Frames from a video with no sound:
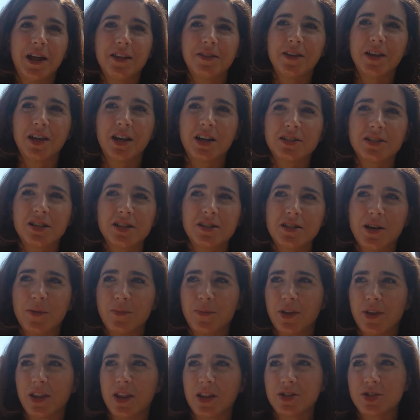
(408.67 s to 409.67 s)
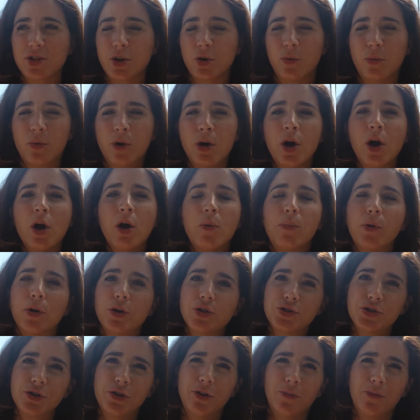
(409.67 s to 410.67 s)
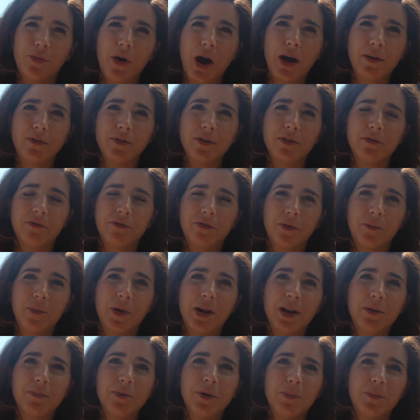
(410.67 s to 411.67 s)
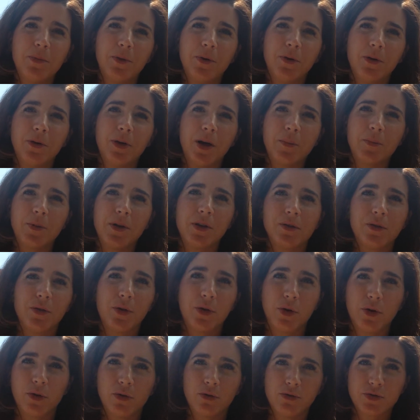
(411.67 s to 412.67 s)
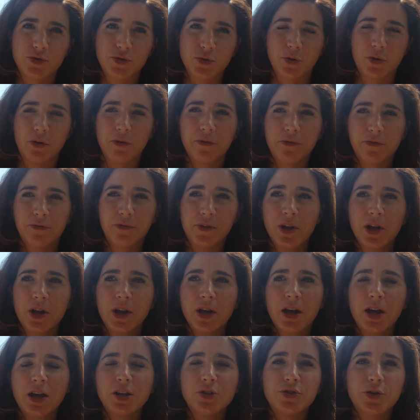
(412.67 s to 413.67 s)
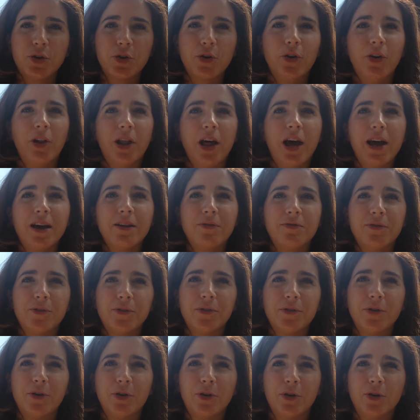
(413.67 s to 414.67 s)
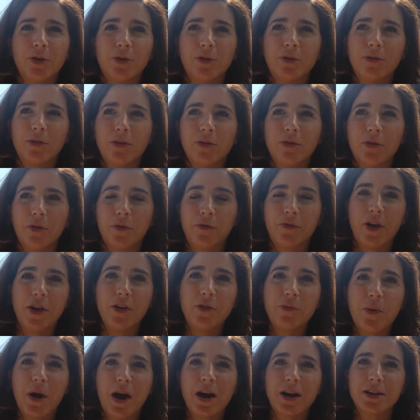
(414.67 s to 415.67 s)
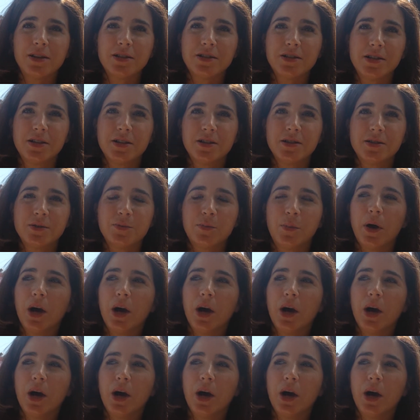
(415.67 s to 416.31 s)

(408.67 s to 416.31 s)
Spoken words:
And I think because it's something that's so personal and private for many people and their sort of internal life and their faith practices.